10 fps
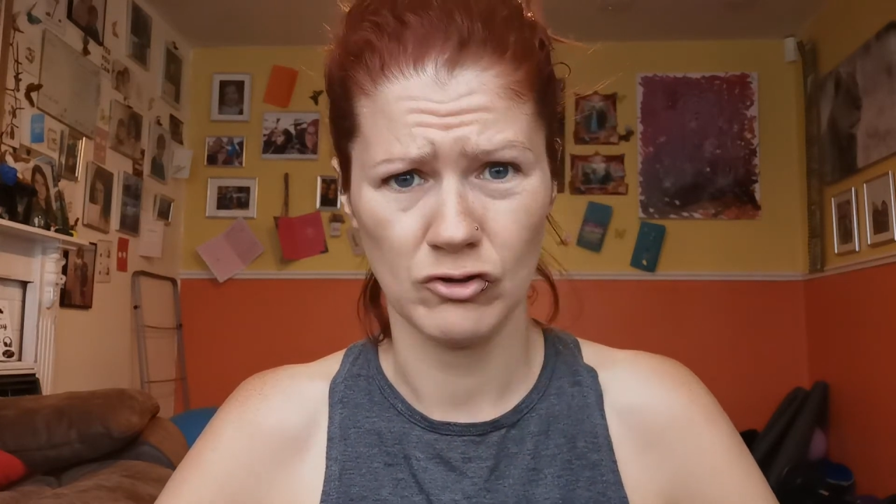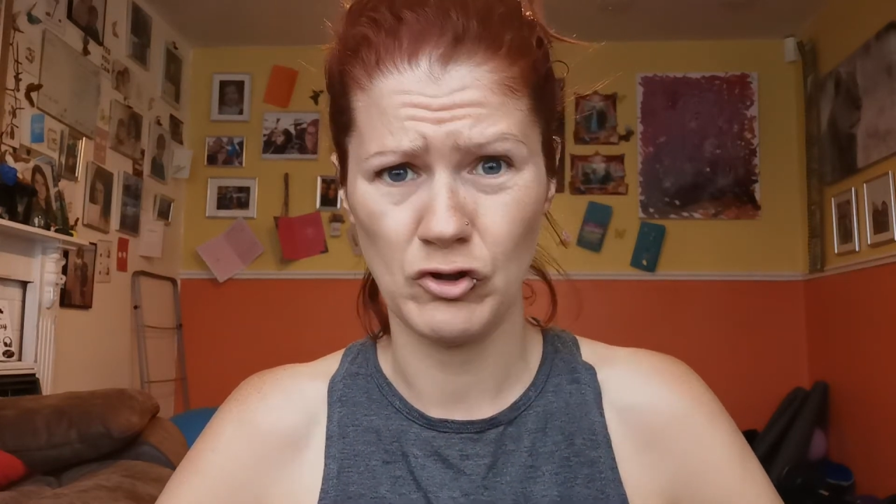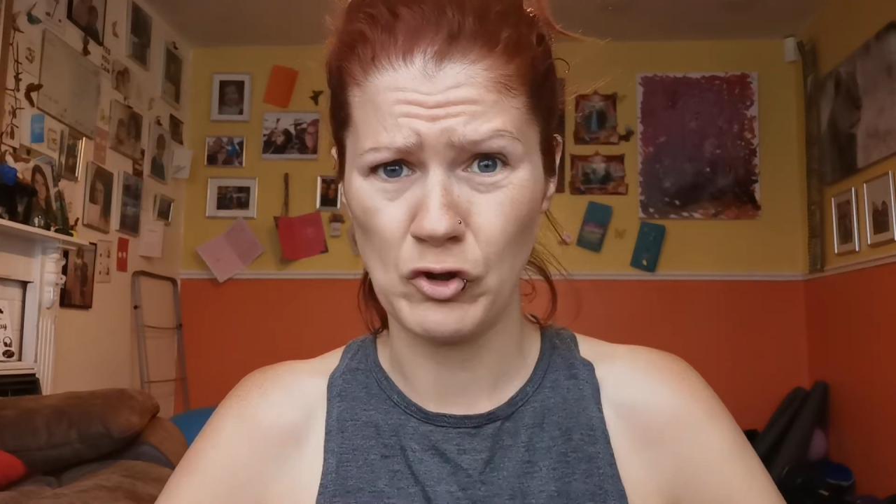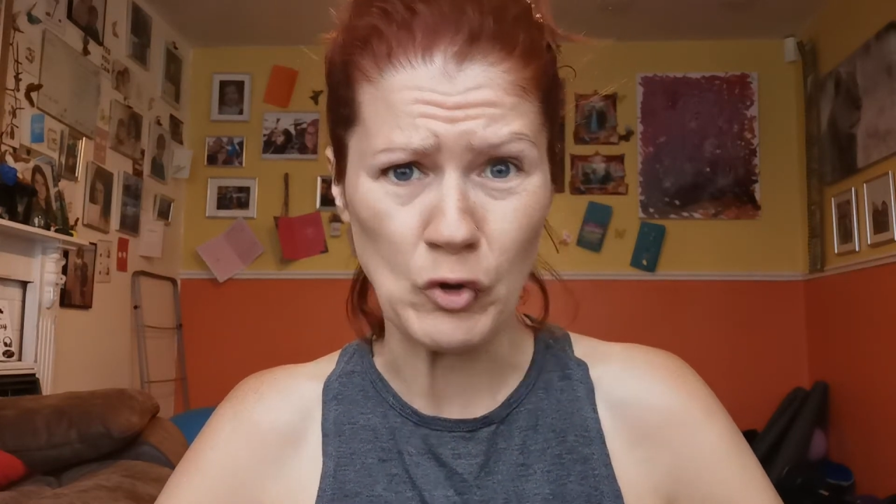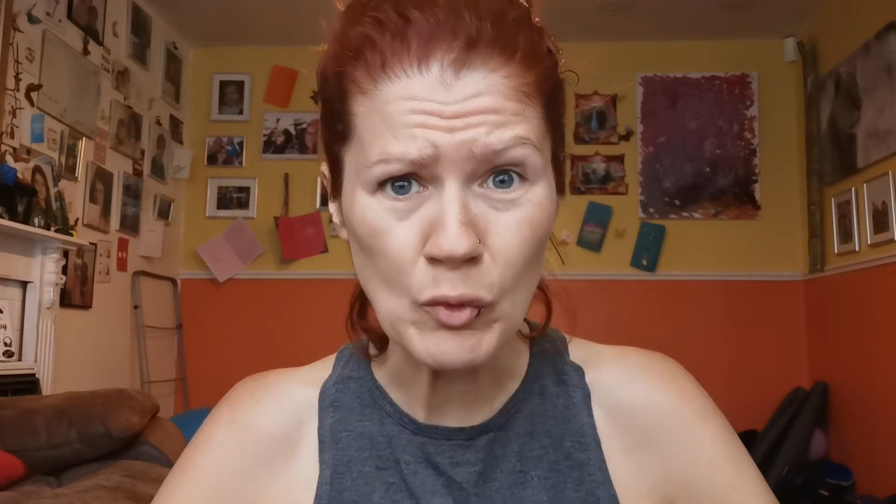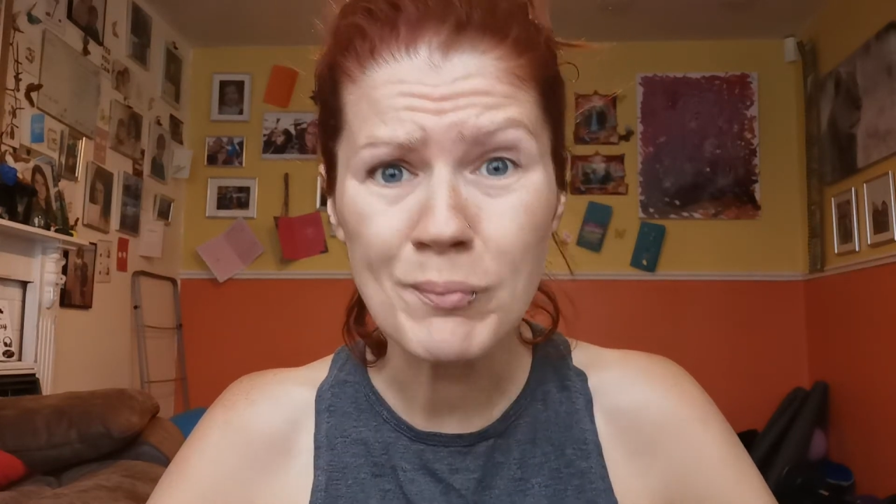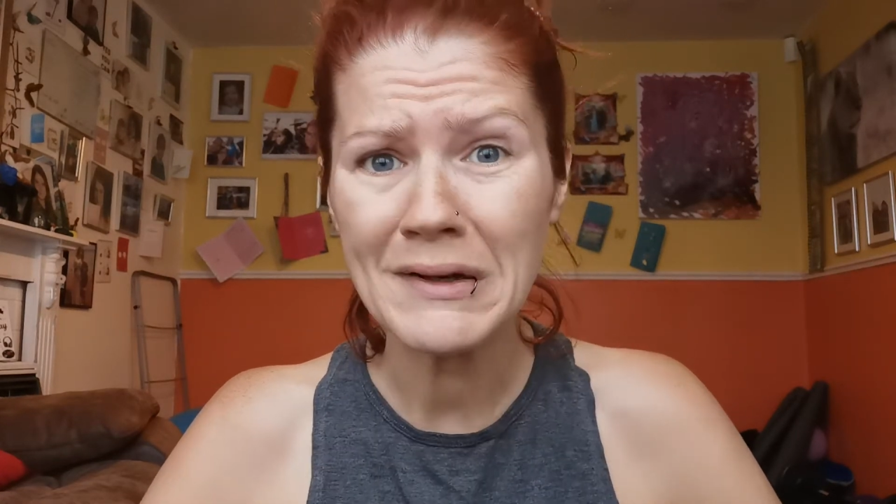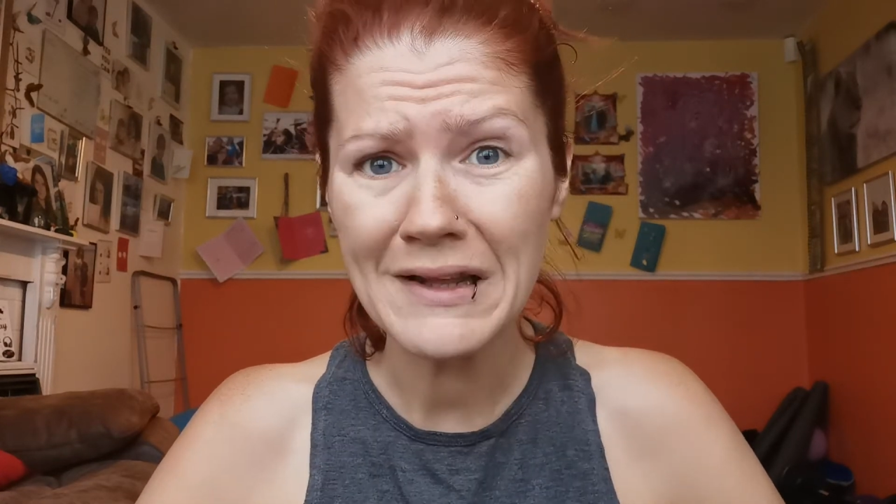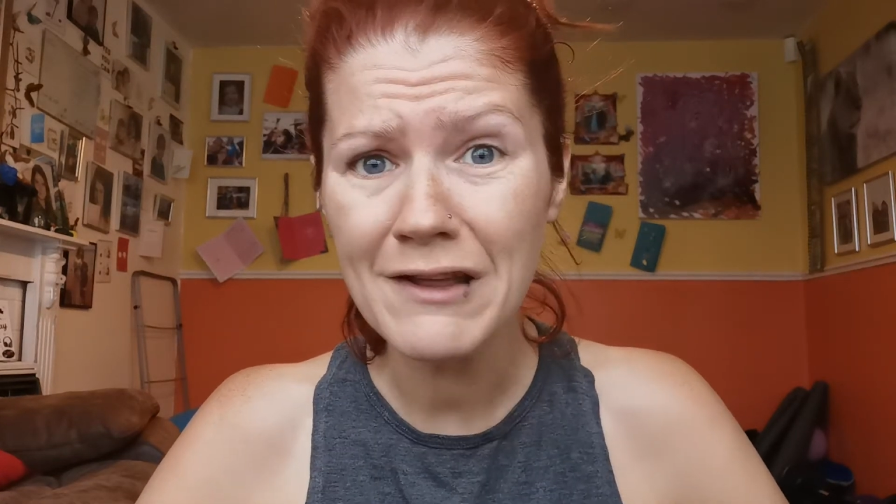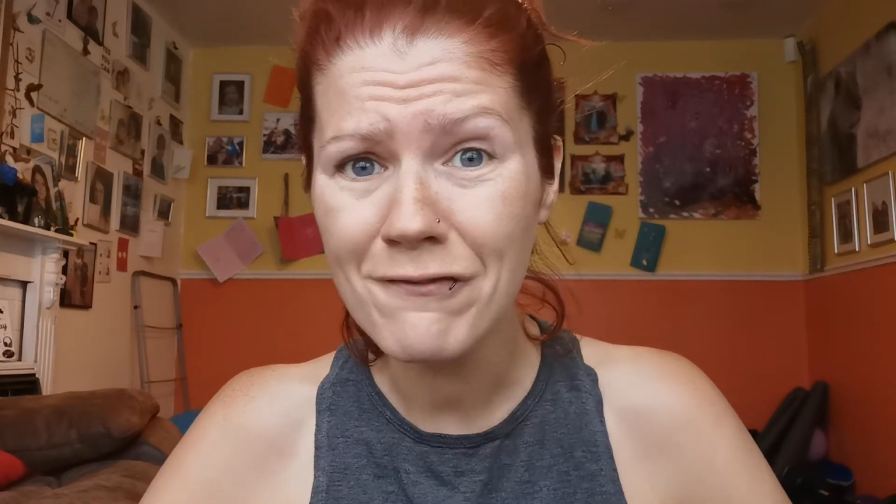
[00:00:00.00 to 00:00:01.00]
Do you
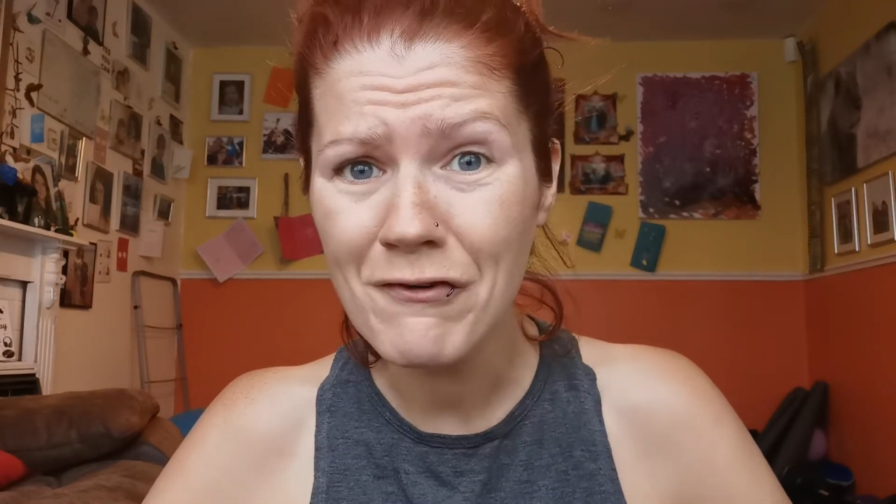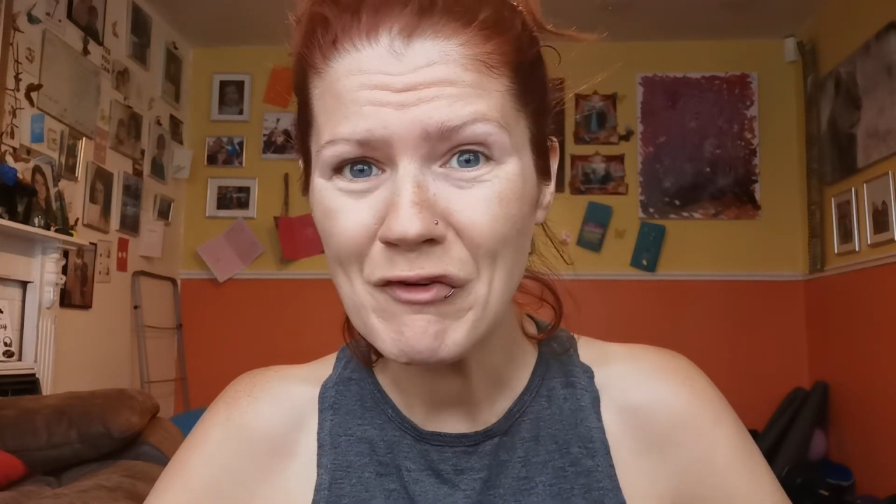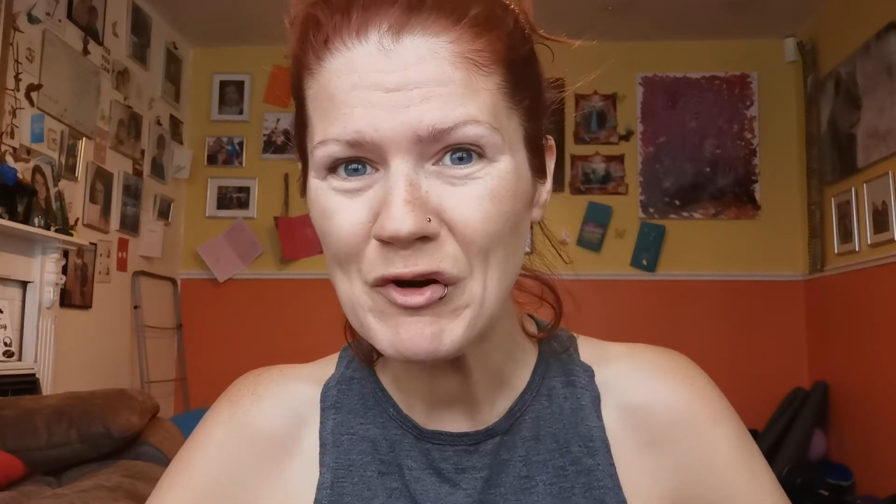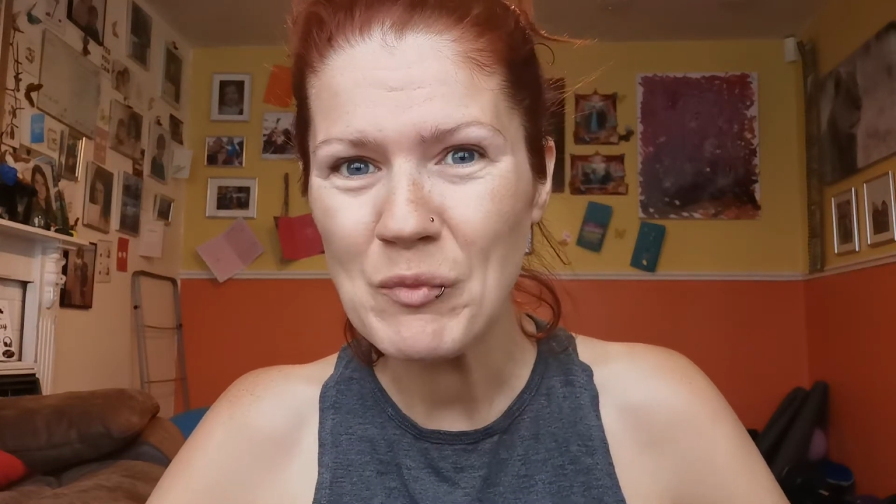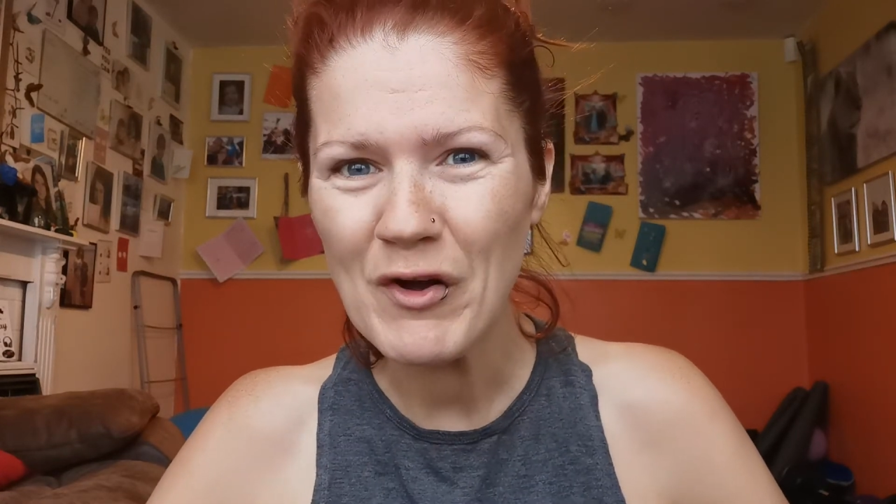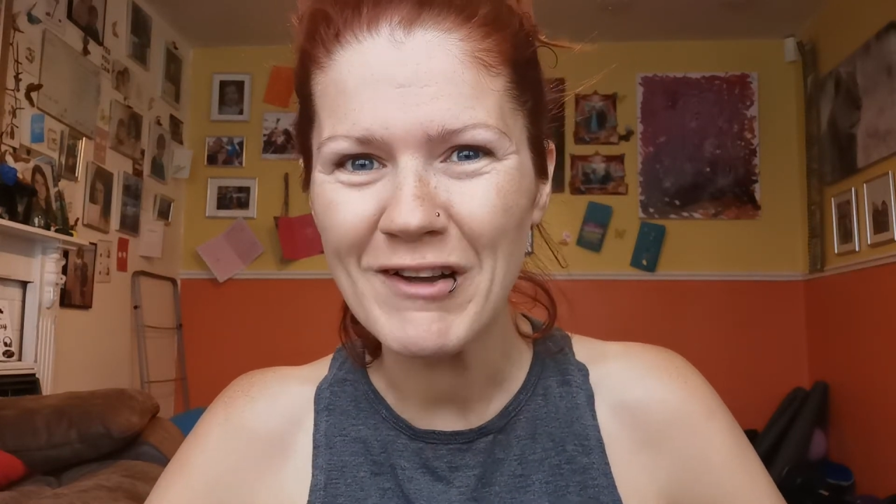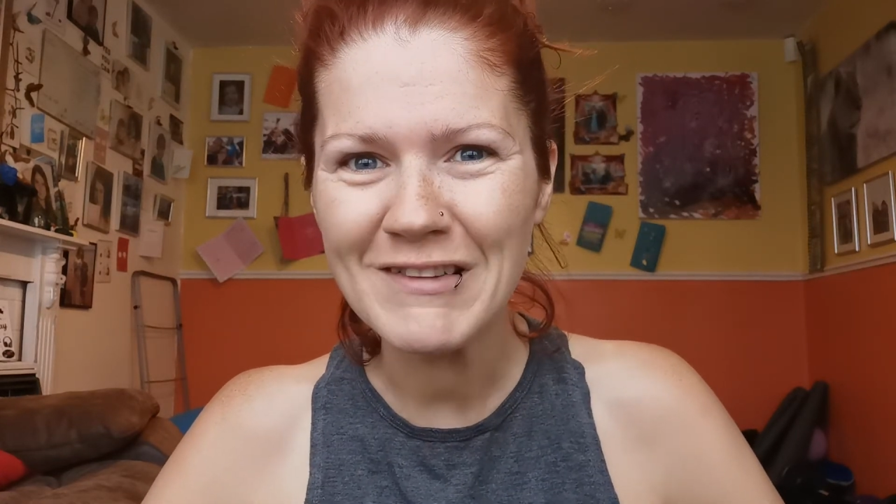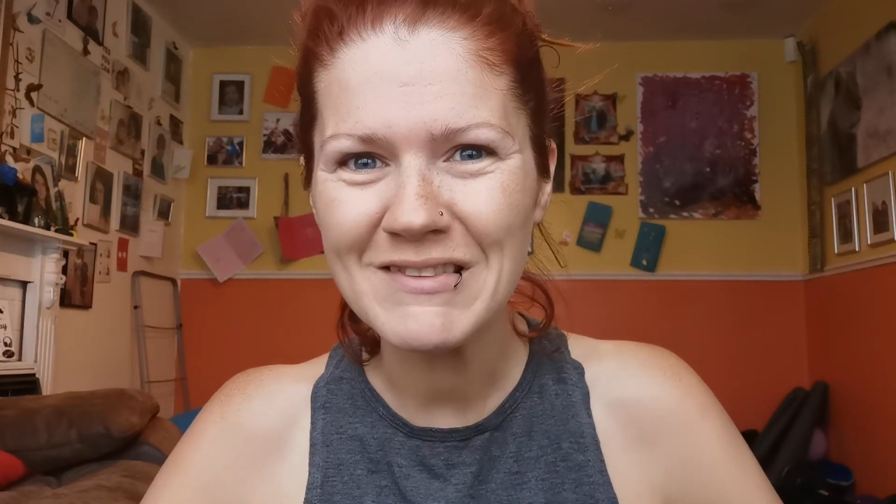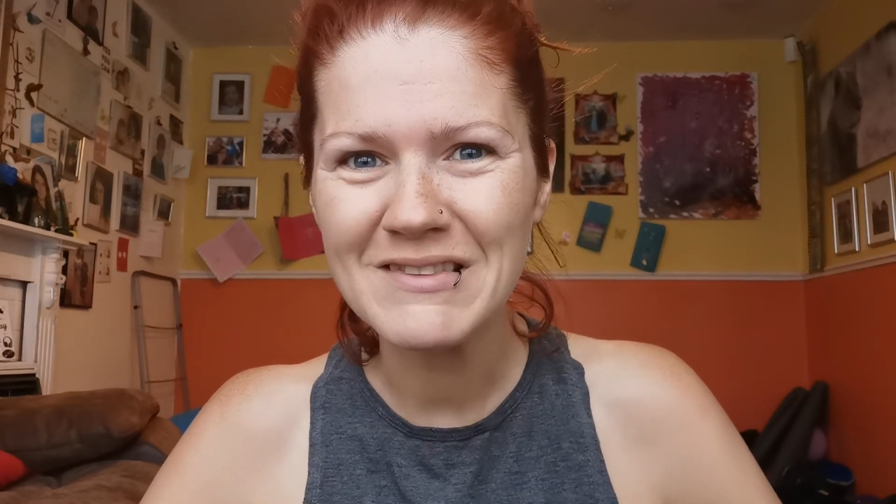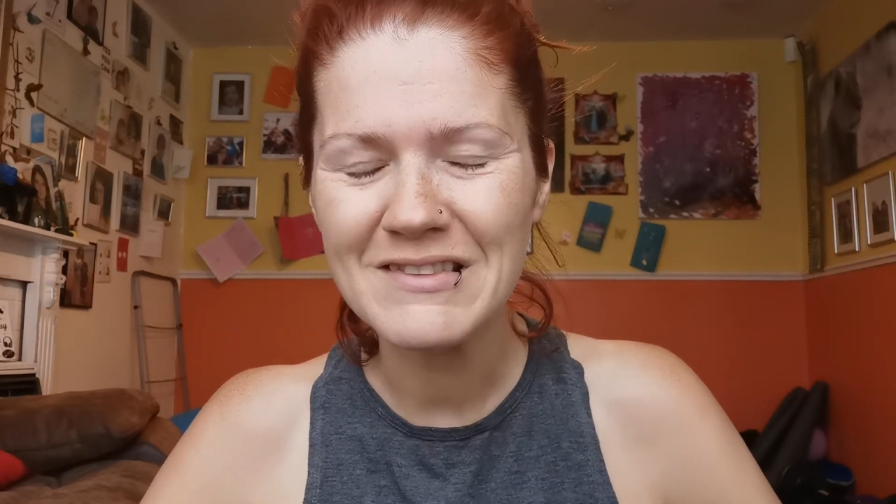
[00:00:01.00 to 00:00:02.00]
believe your own
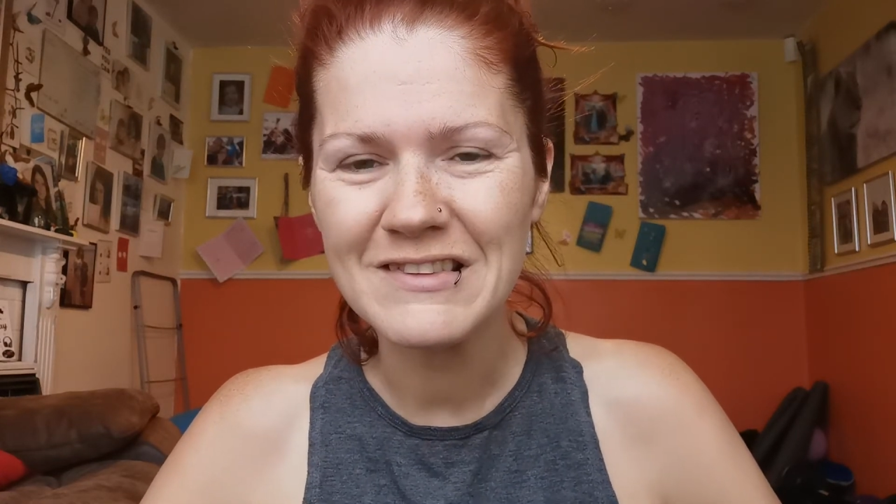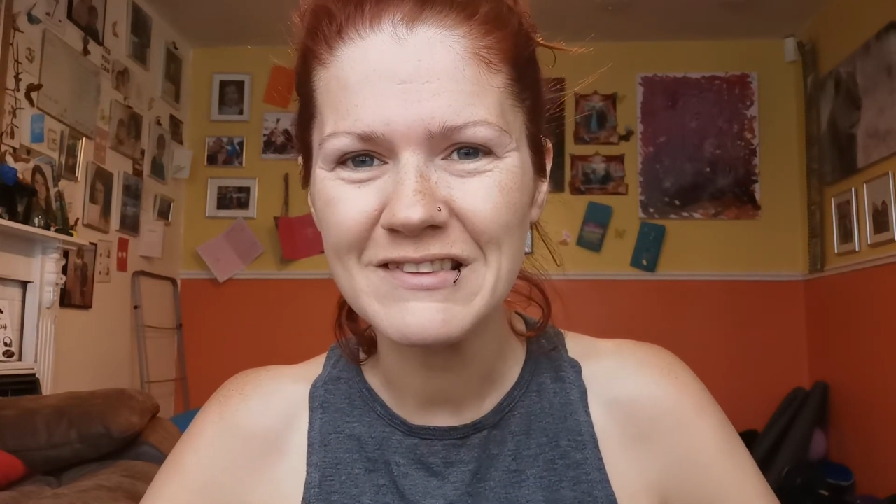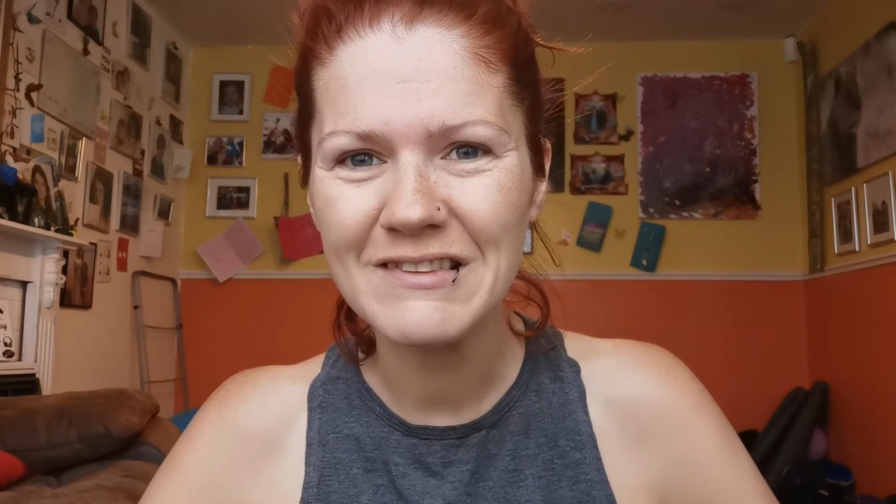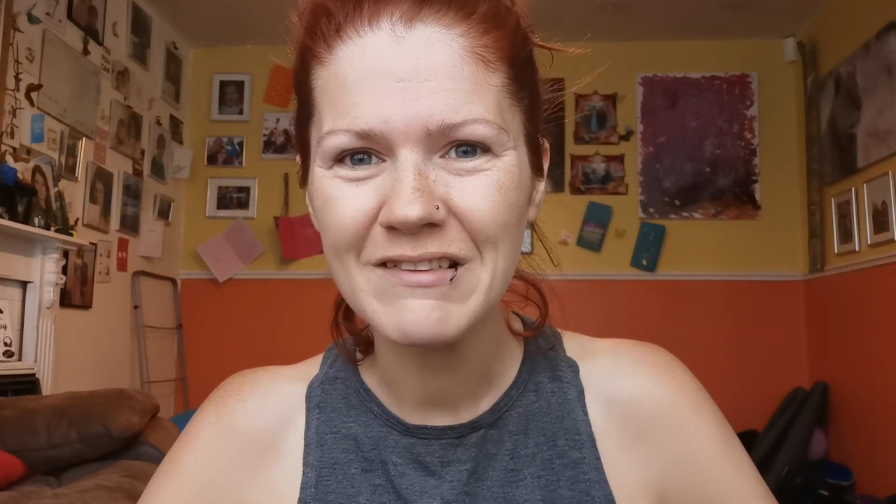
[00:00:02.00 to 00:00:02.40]
words?